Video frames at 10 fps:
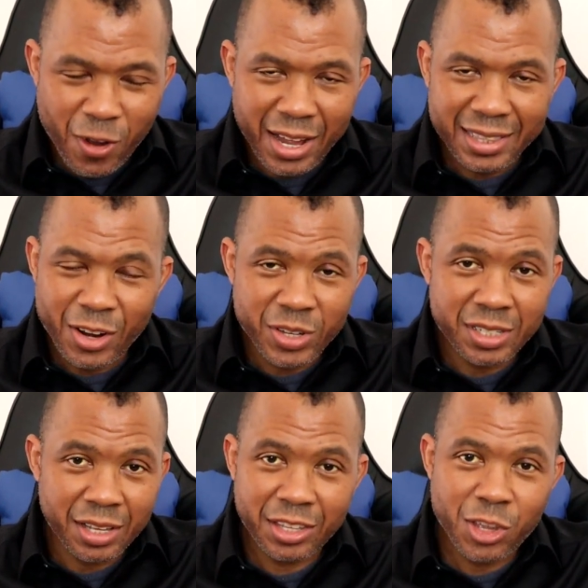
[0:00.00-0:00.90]
right? There
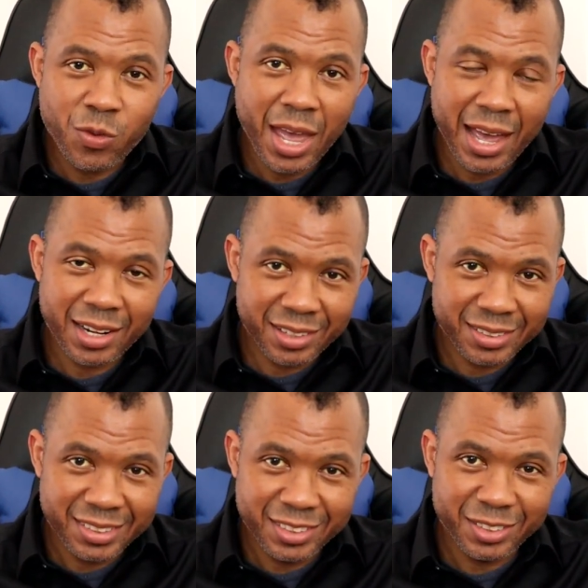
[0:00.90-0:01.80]
is nothing you can't
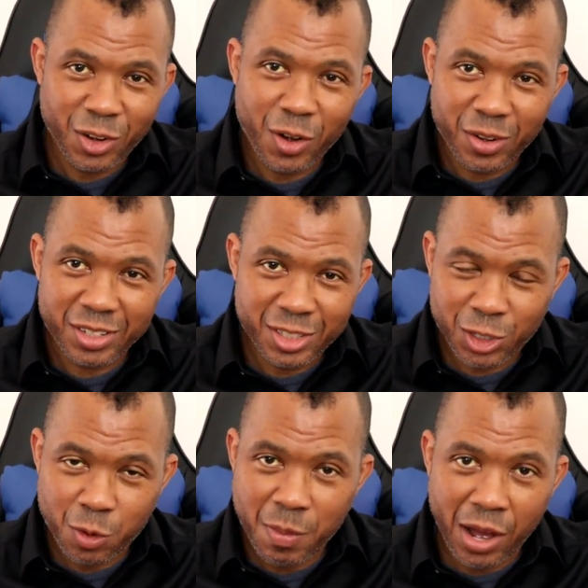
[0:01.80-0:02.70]

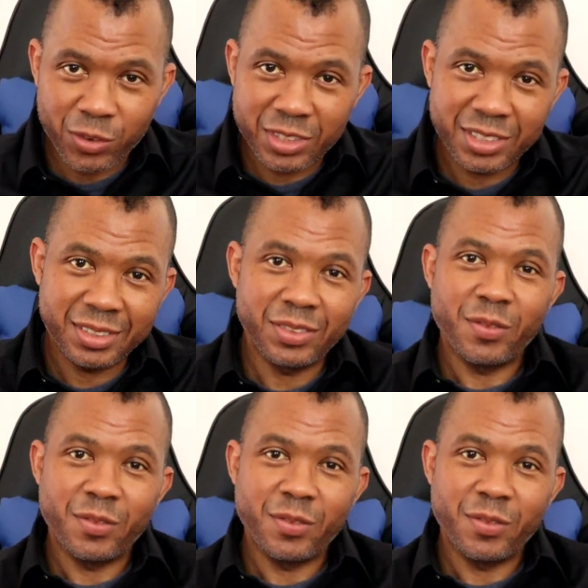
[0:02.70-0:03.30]
surmount.